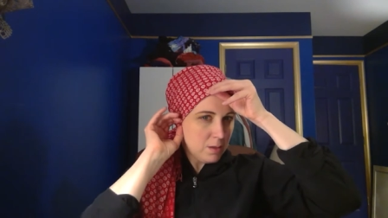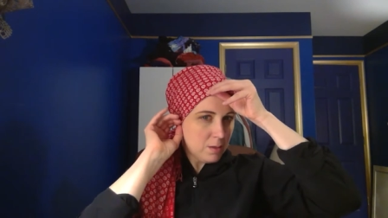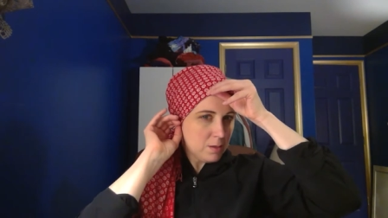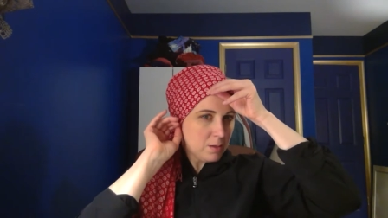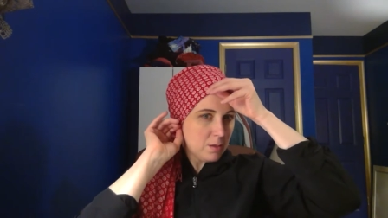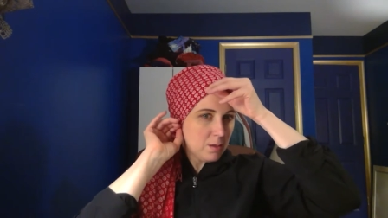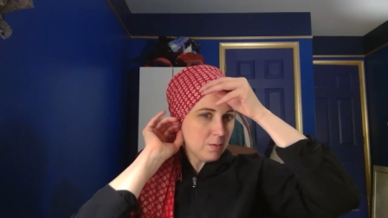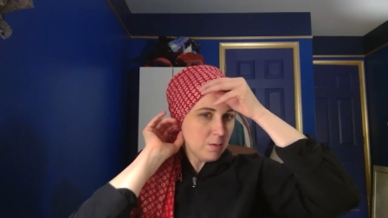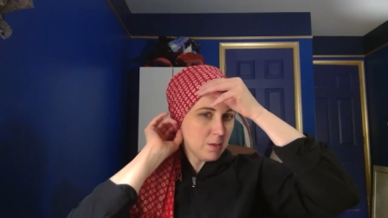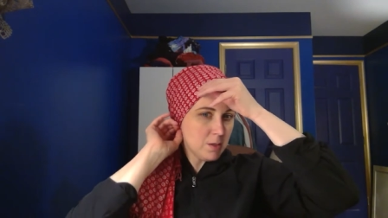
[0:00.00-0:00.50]

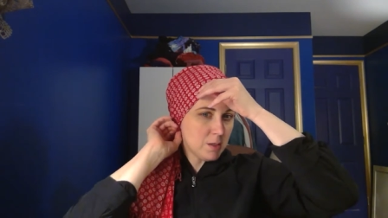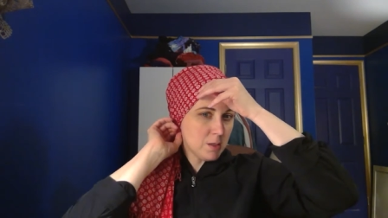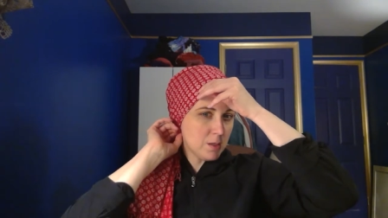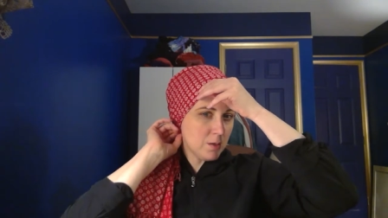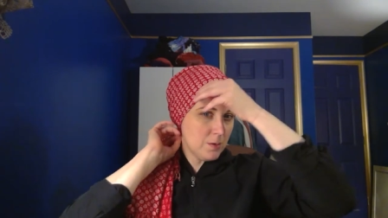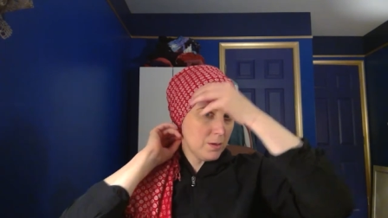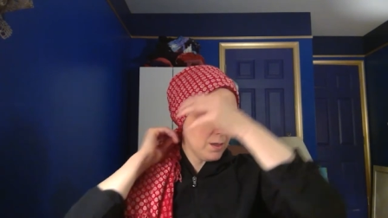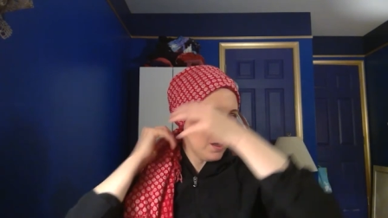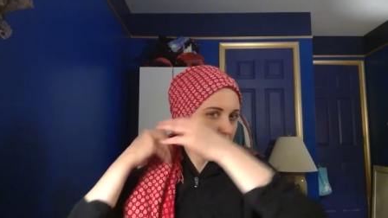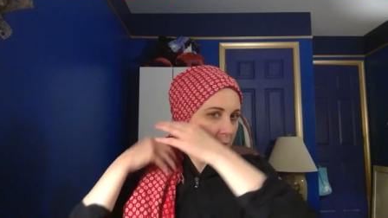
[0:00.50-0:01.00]
So just
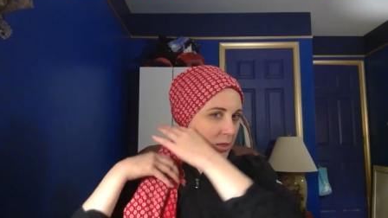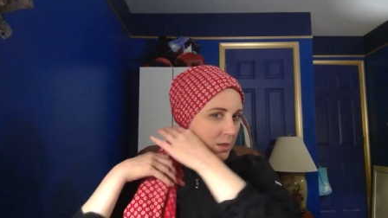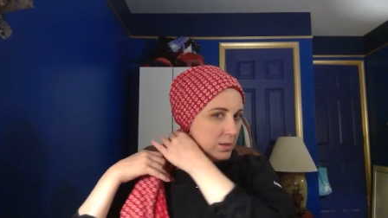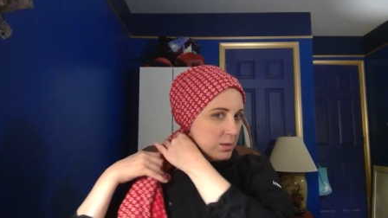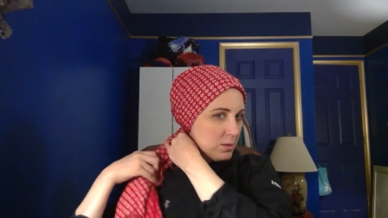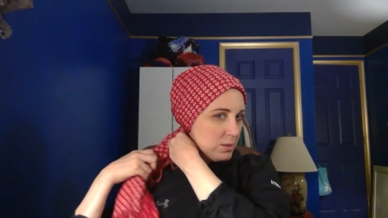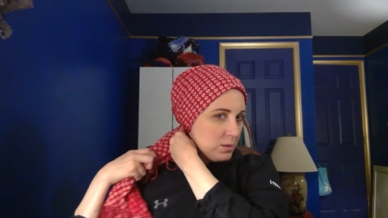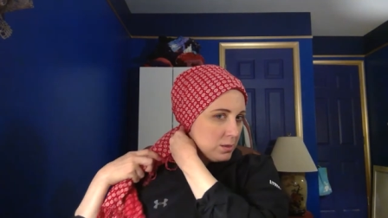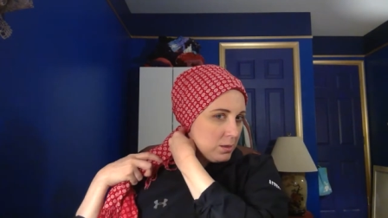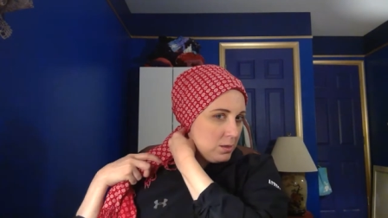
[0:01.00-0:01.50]
going like
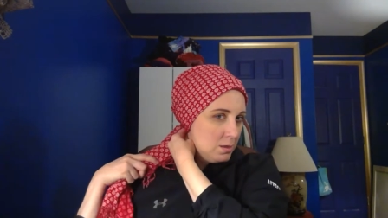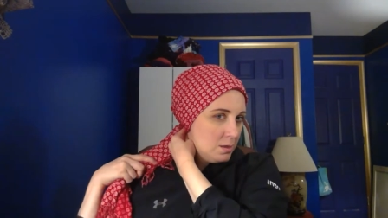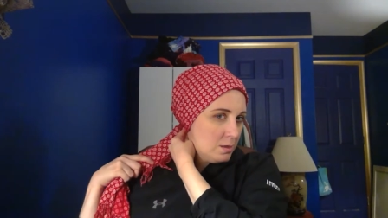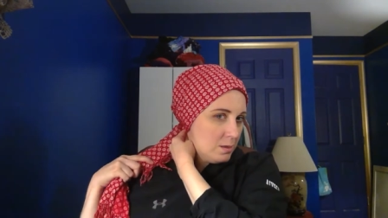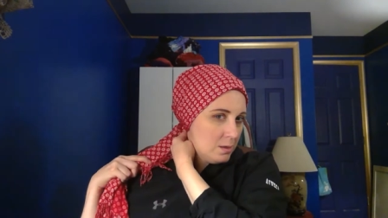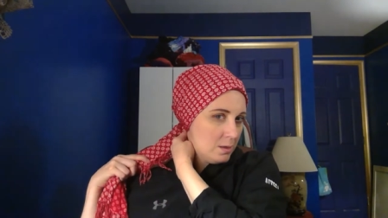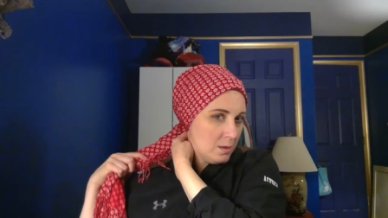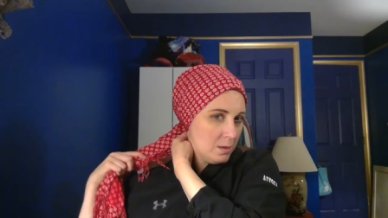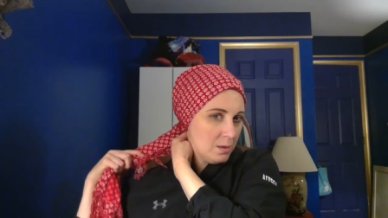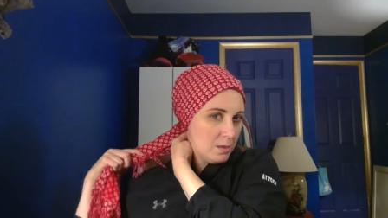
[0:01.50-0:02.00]
this,
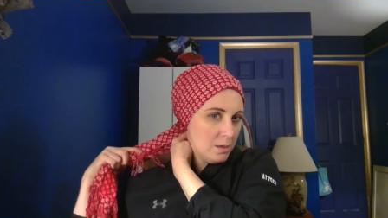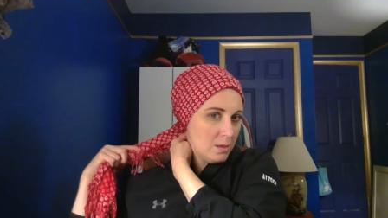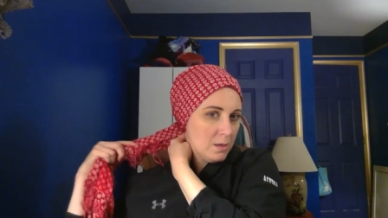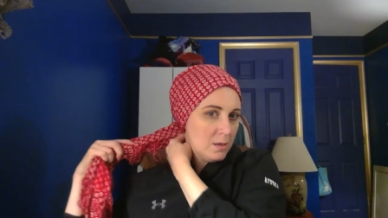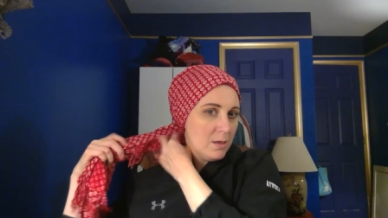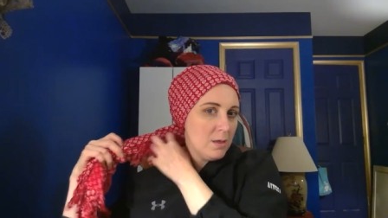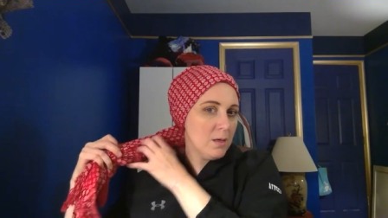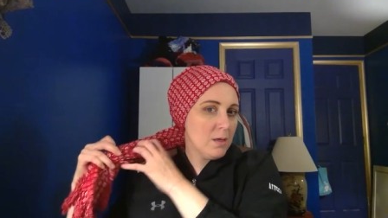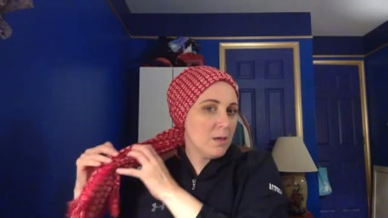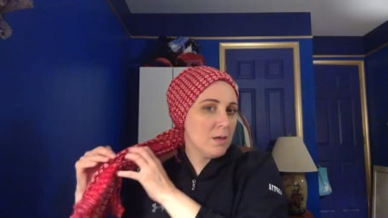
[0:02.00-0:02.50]

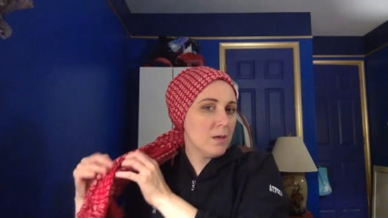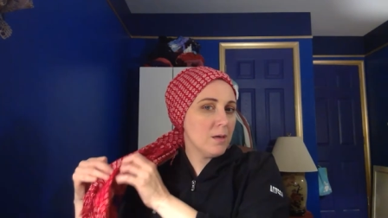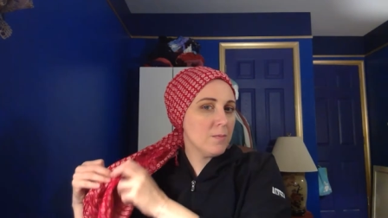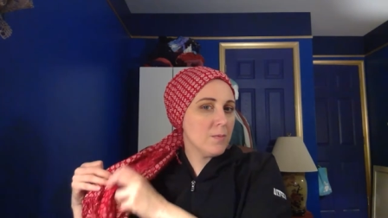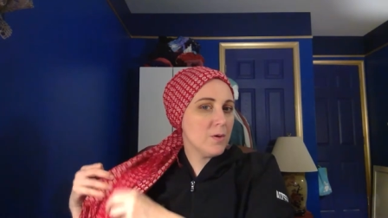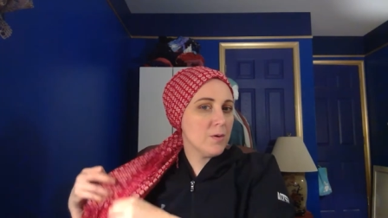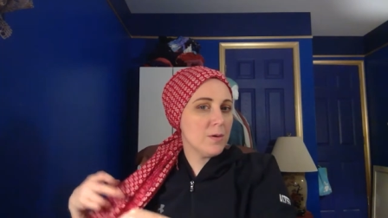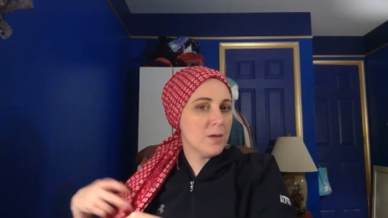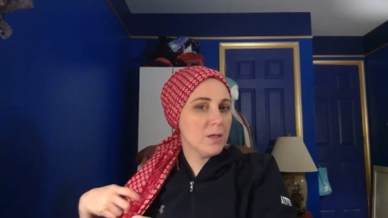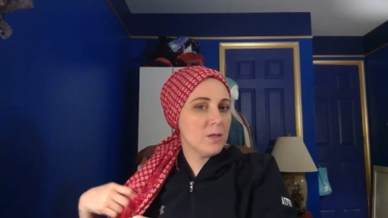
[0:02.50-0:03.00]
I'm
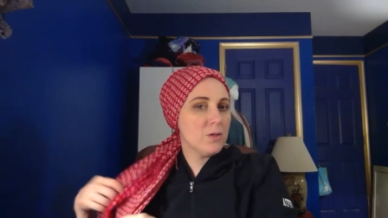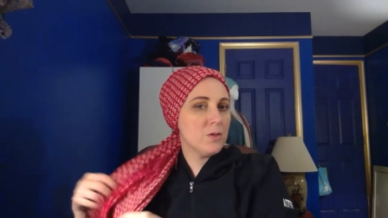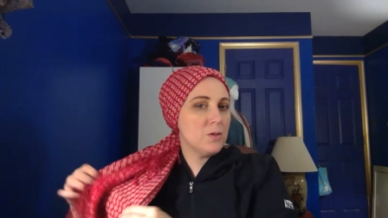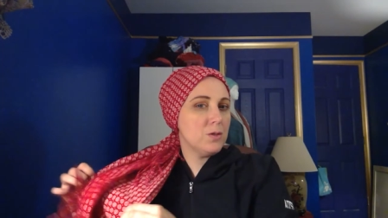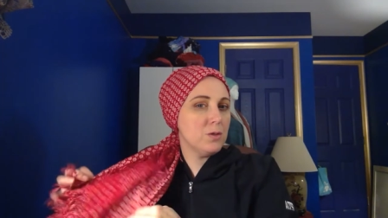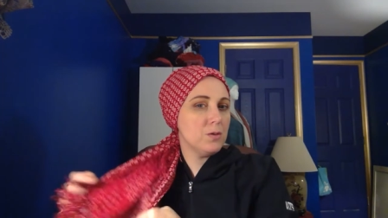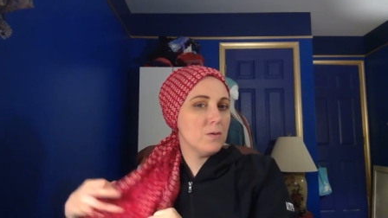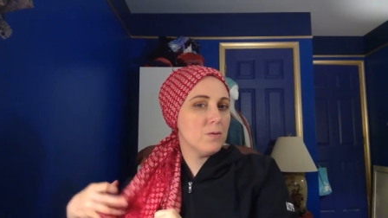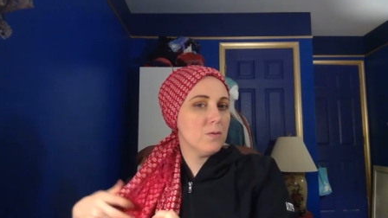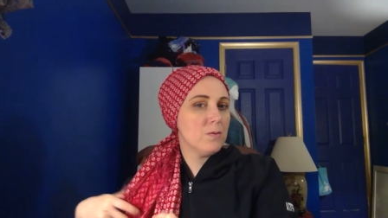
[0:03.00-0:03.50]
going
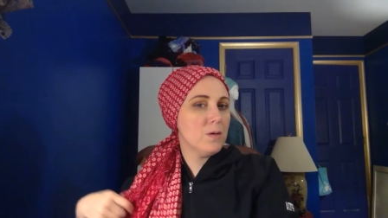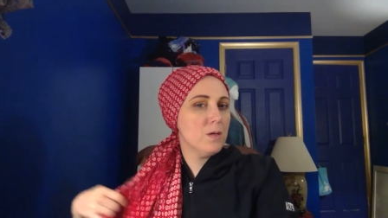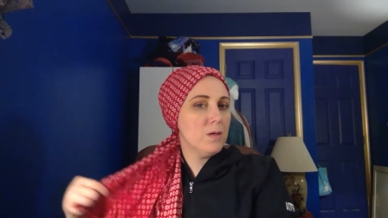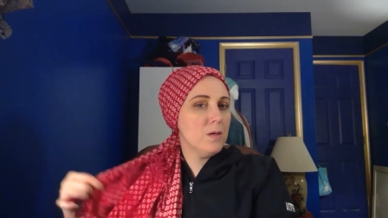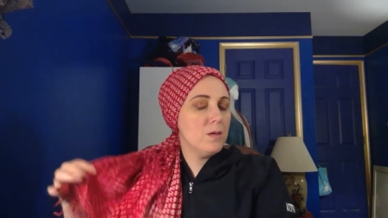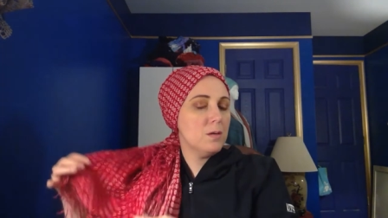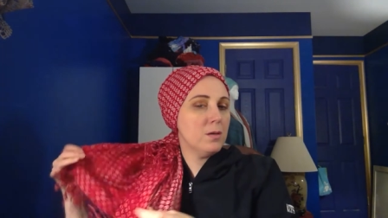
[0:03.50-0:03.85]
to